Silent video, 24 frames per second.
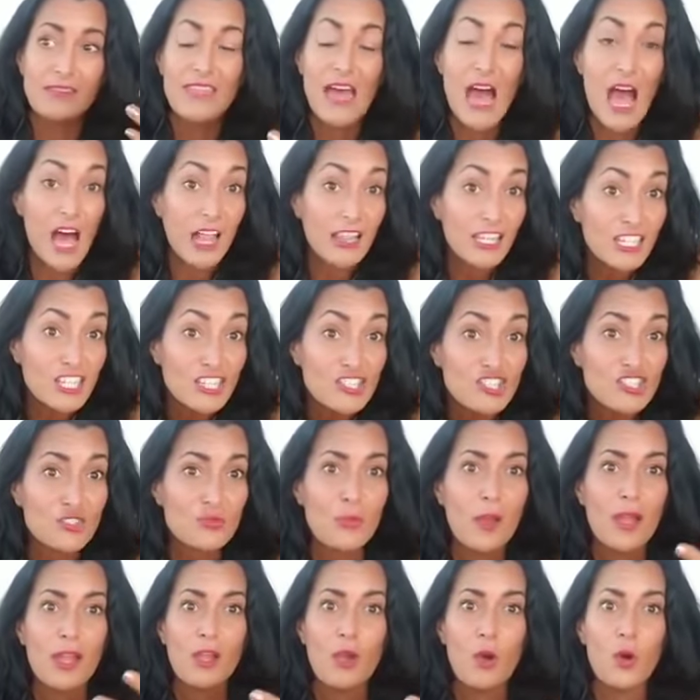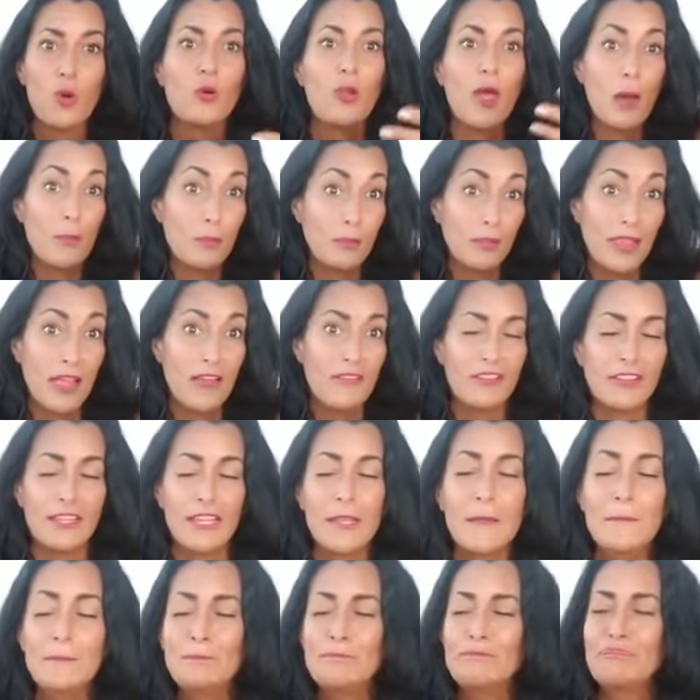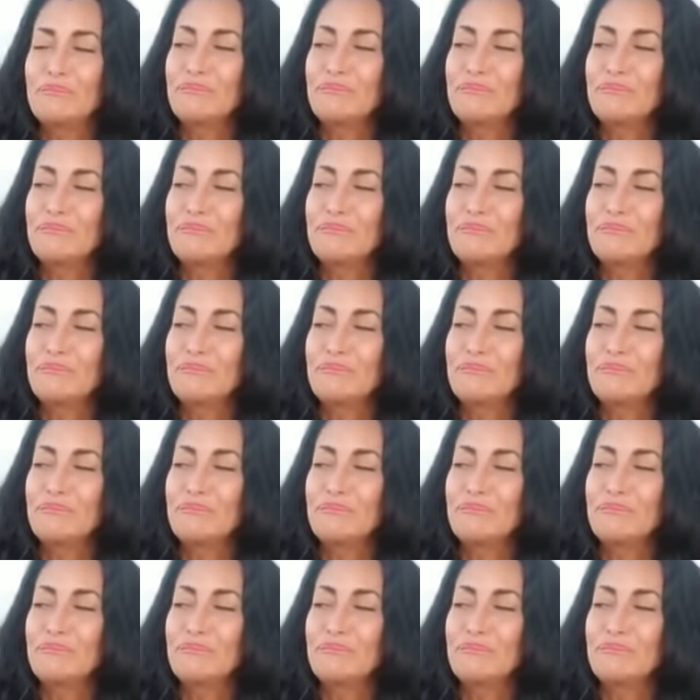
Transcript: knowledge and my own upleveling.